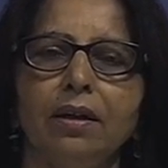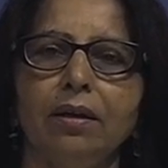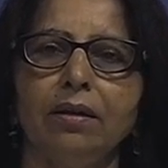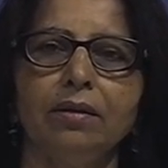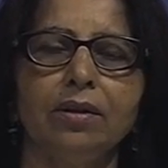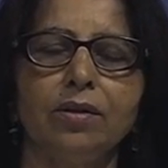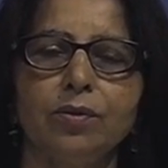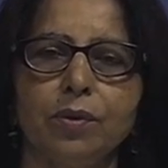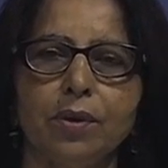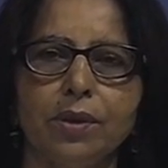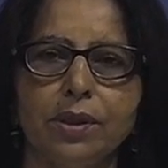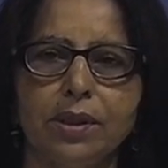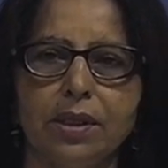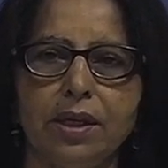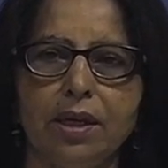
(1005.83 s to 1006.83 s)
This
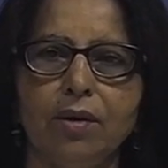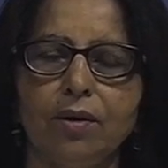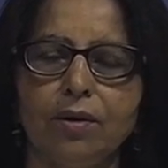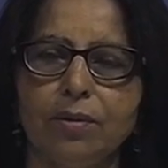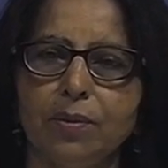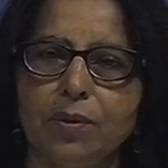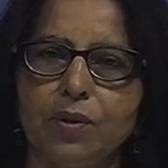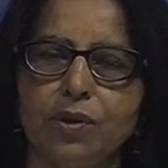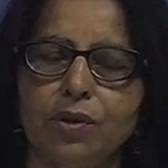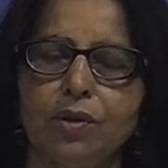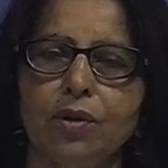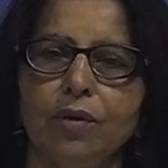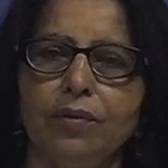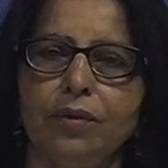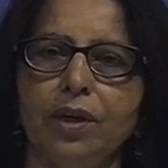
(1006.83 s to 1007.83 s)
was the contribution
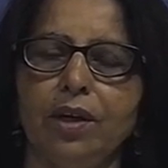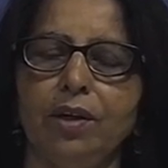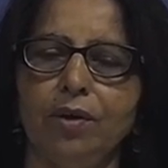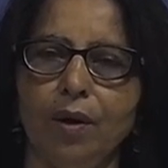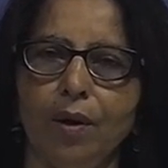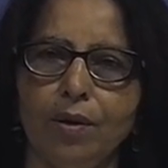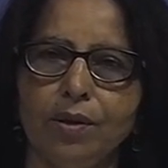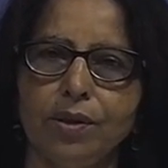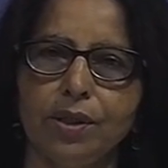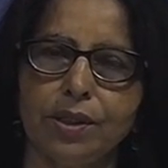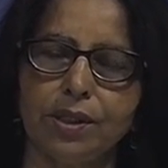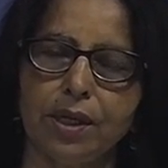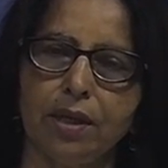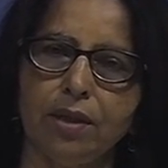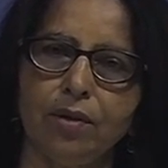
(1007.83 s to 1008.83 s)
of the
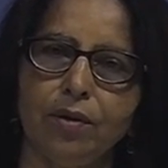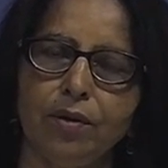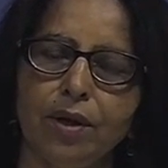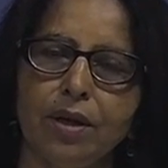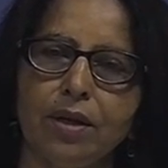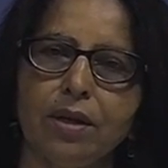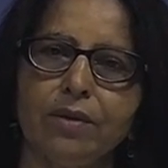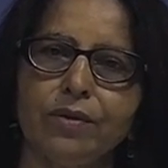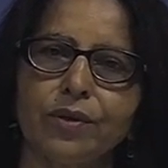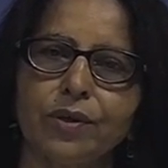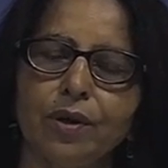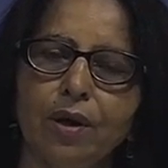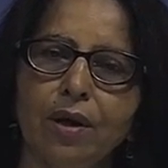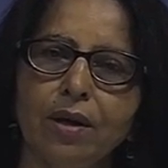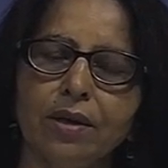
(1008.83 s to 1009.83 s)
Indologists and the Orientalist
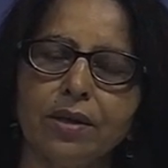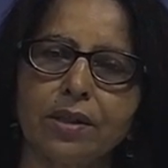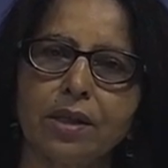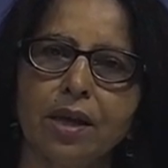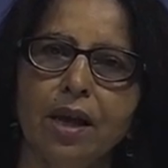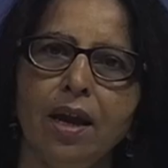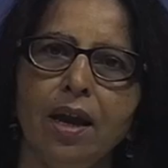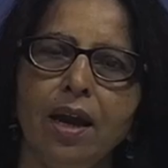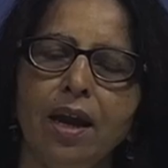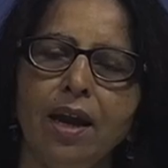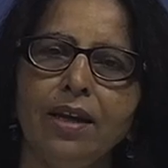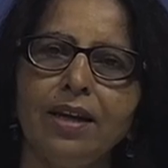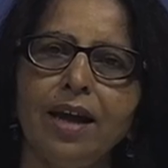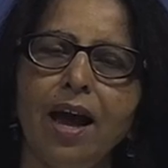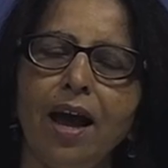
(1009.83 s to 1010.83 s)
scholars.
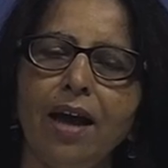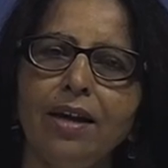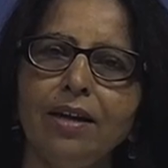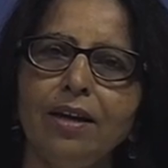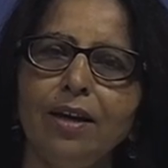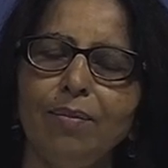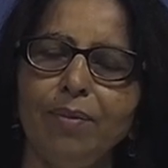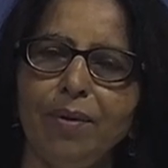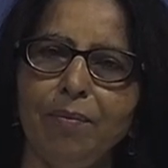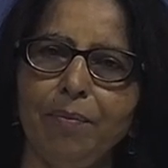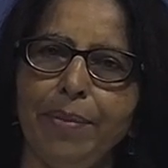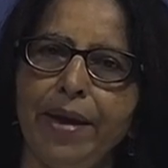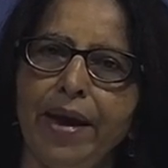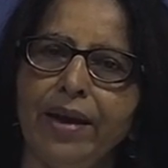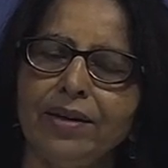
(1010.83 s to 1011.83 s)
It had a deep
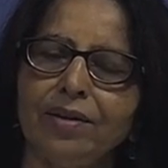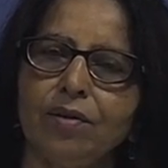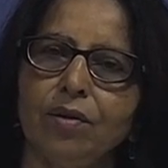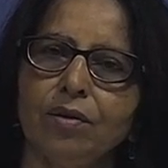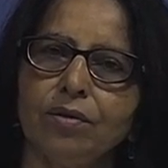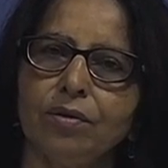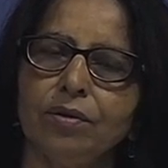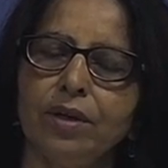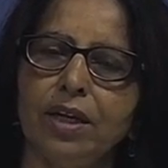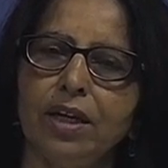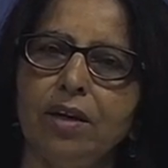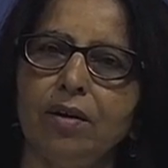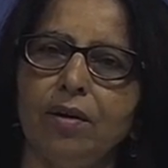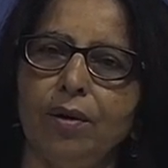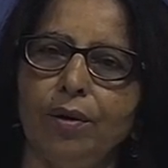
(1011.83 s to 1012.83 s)
impact not
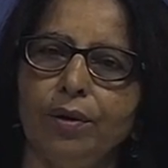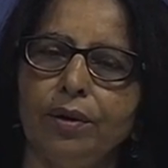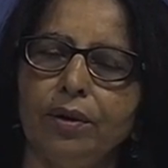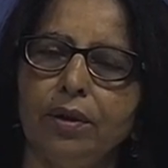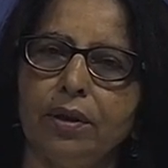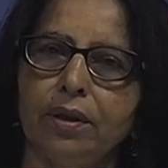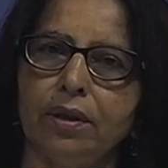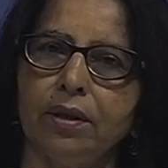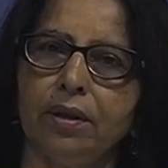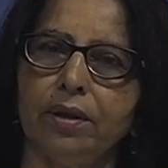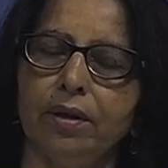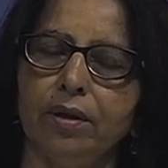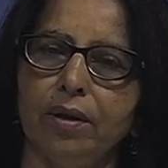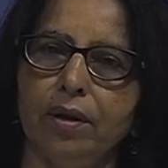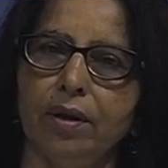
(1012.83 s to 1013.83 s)
only on the
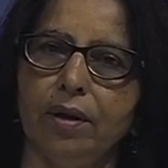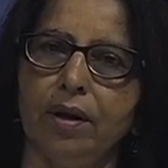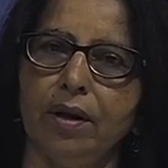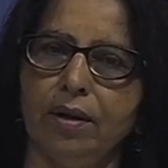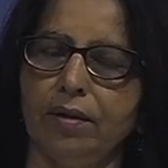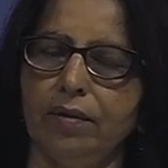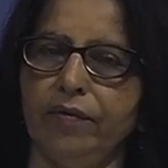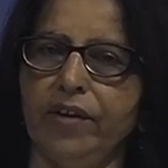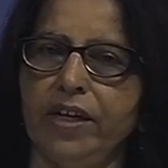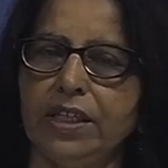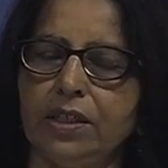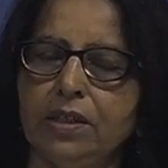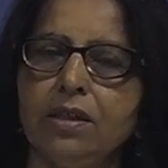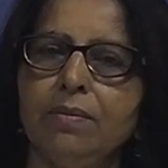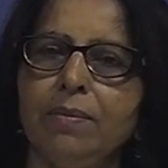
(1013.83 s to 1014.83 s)

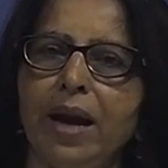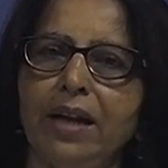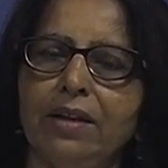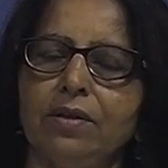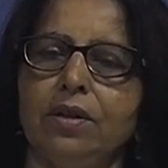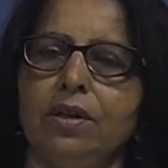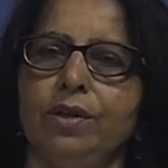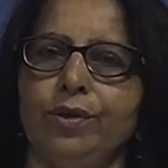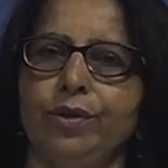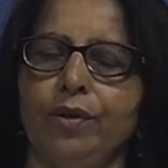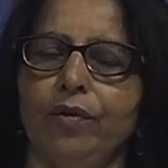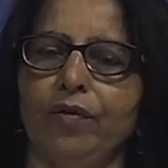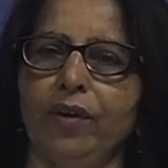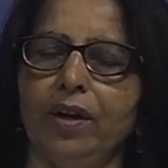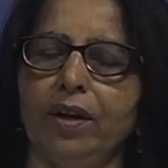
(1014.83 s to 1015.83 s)
Western imagination of